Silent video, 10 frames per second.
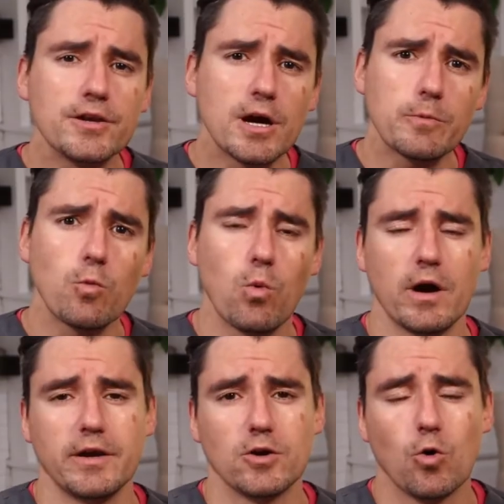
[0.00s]
Number
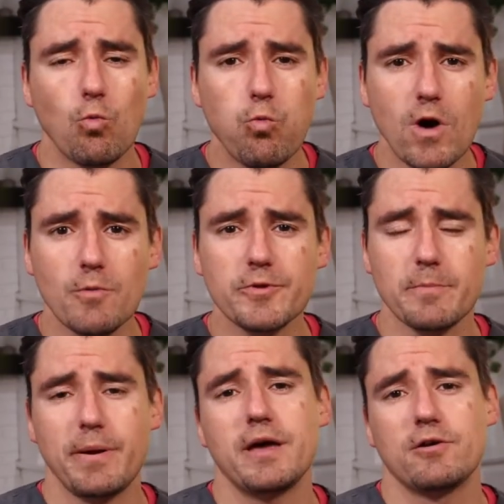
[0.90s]
one, what will the
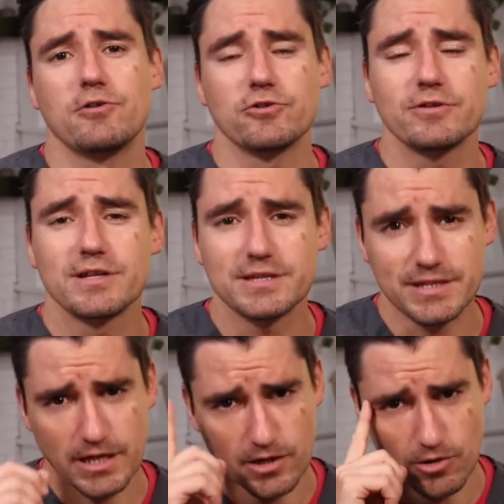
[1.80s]
pet owner
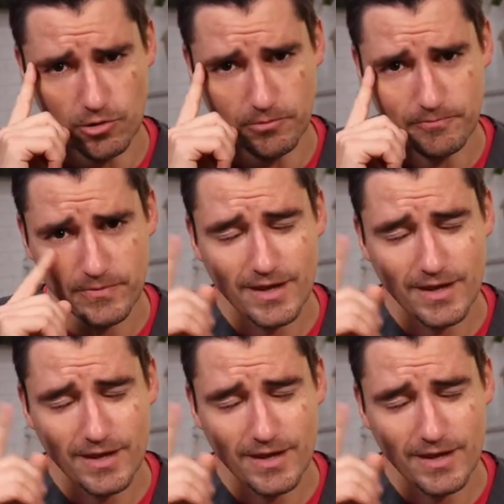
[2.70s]
see at home?